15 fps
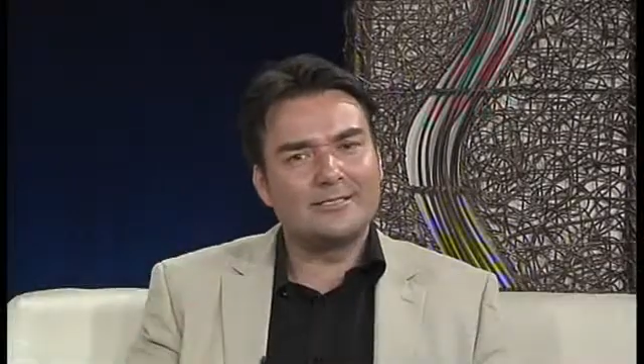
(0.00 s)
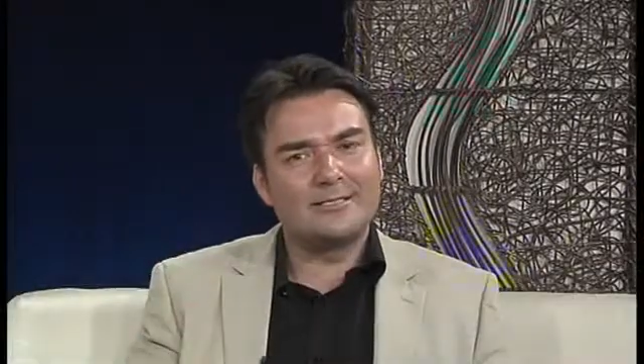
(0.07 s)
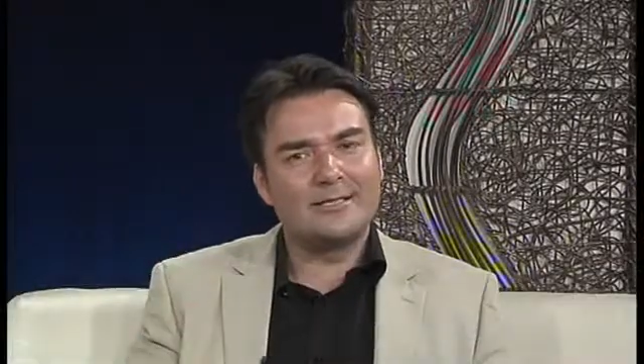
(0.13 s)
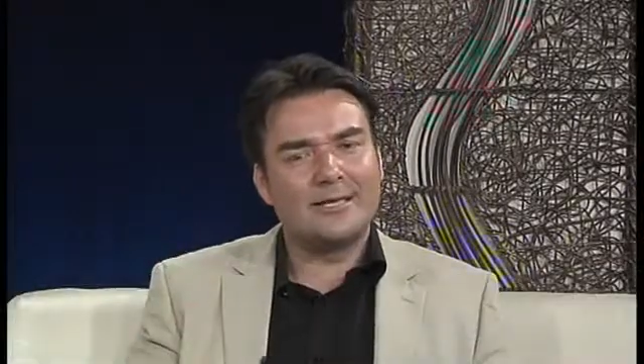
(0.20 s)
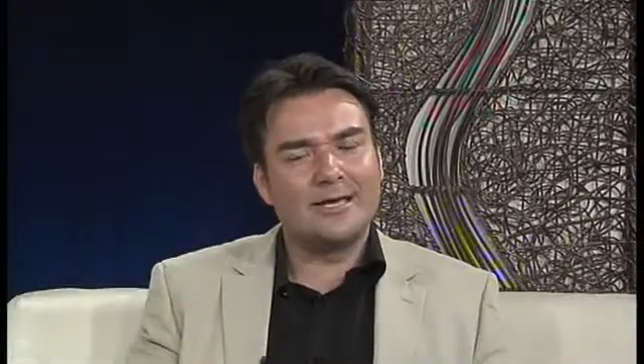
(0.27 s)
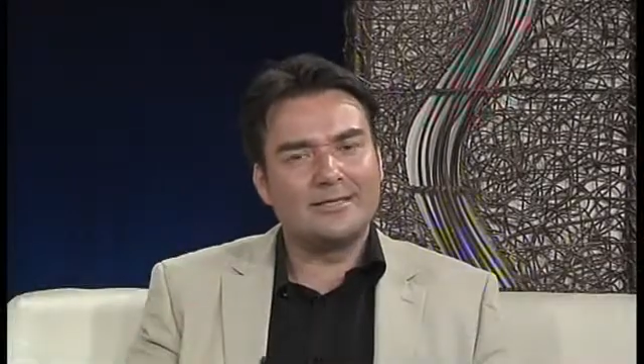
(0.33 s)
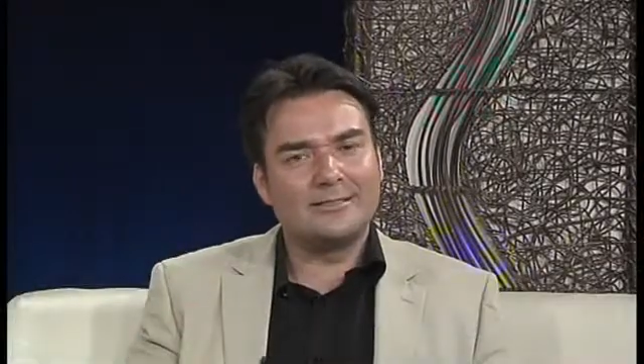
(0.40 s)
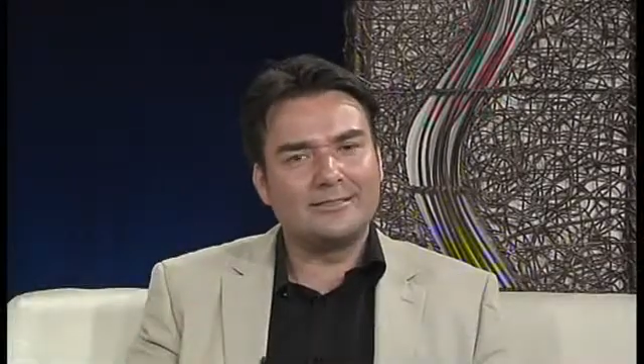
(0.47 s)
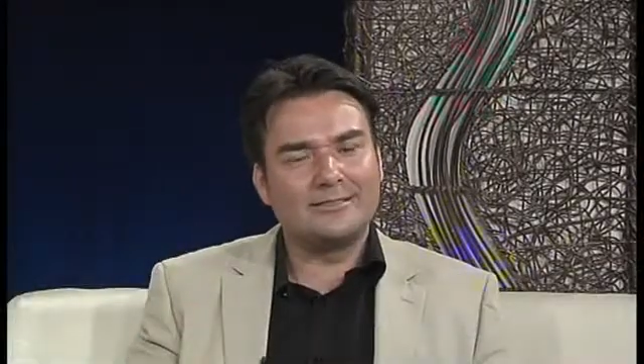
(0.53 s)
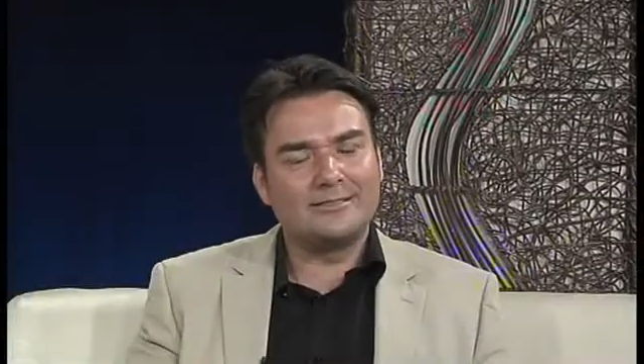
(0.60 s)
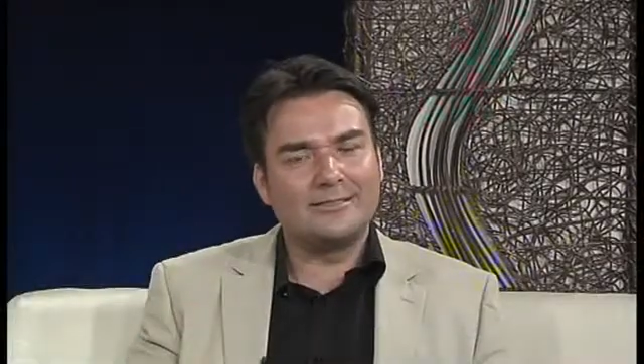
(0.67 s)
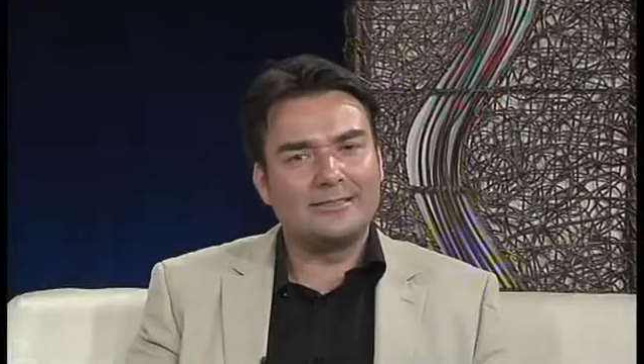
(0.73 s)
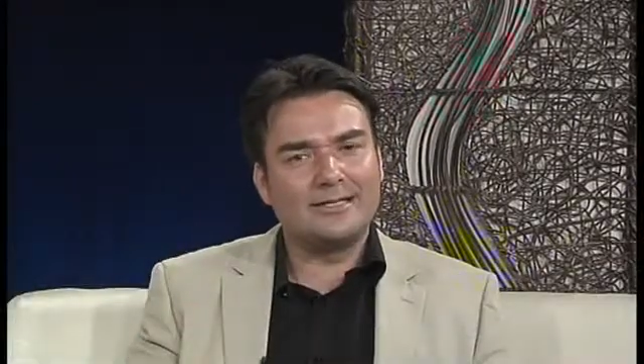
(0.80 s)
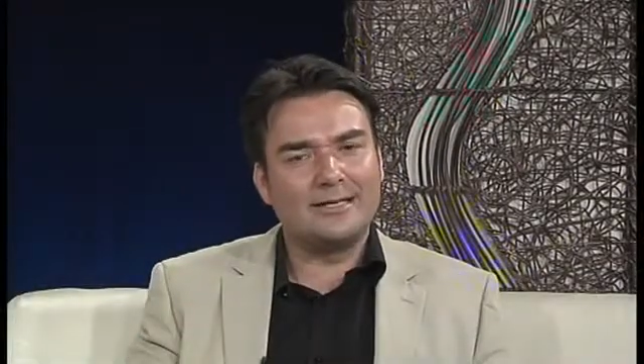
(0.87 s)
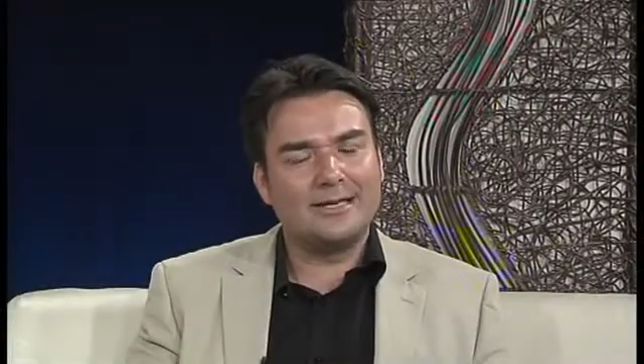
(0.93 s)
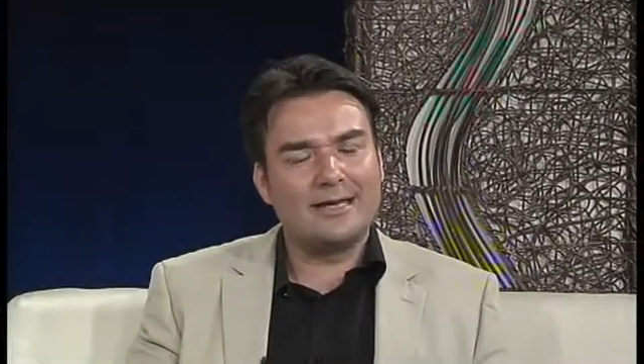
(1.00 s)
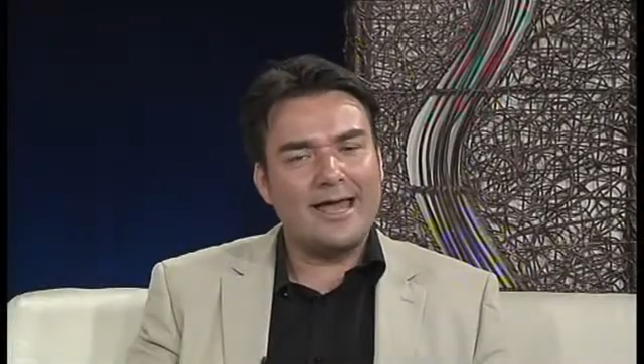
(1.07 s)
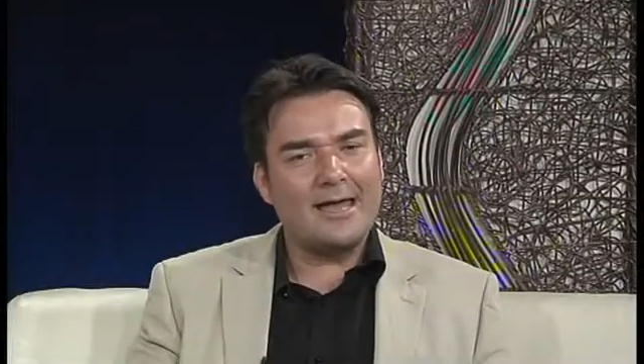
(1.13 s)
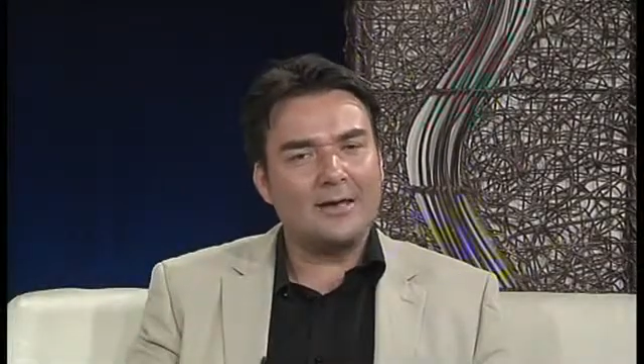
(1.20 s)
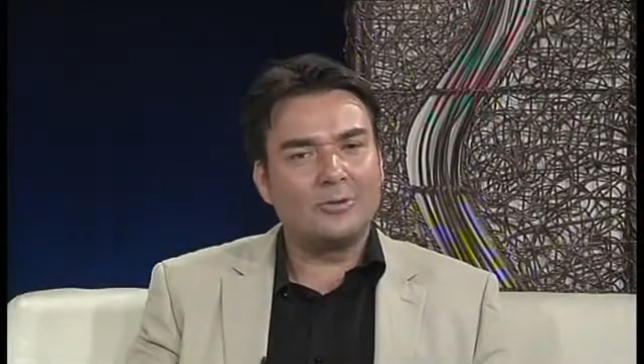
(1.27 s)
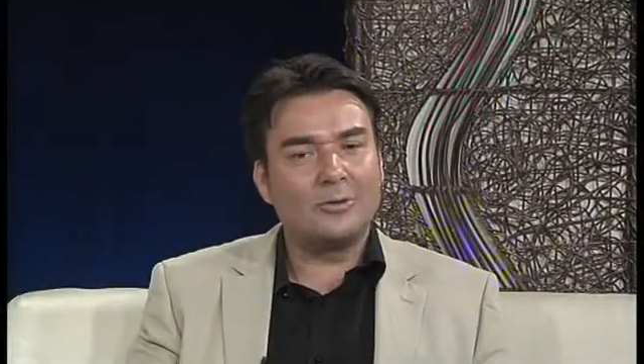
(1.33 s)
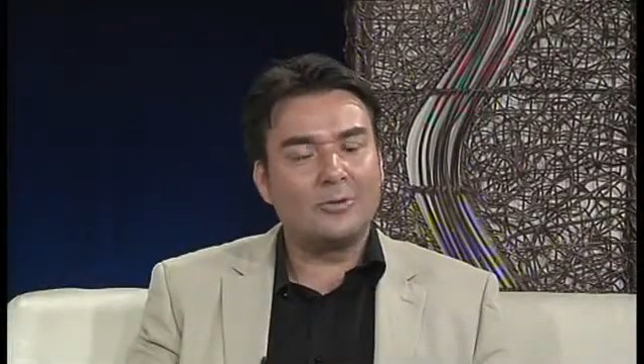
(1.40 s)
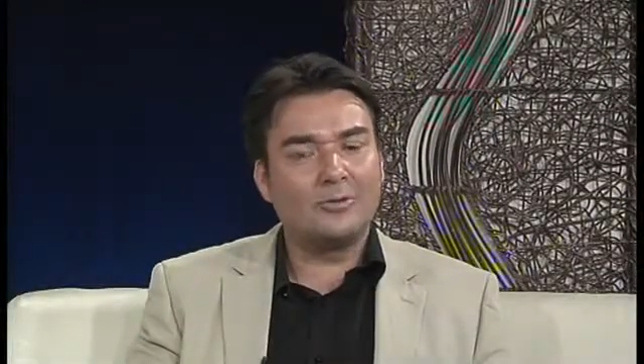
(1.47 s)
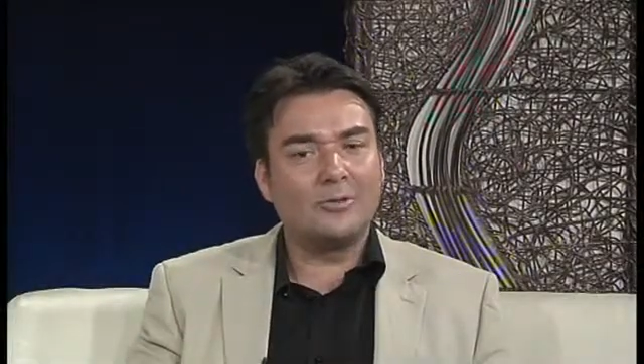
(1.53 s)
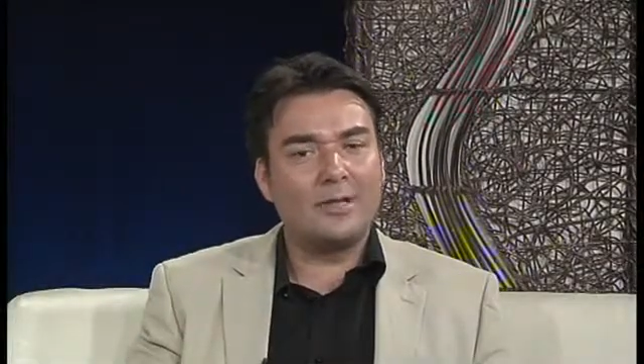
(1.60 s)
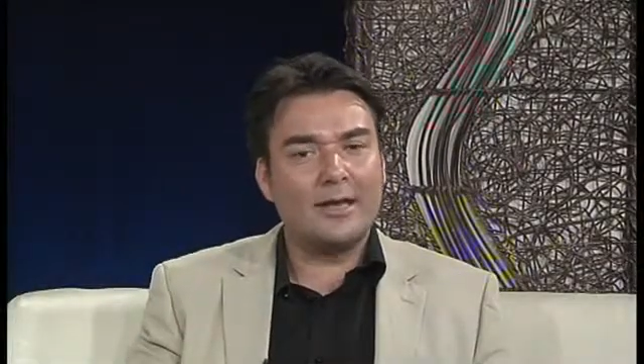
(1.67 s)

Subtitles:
he had it all,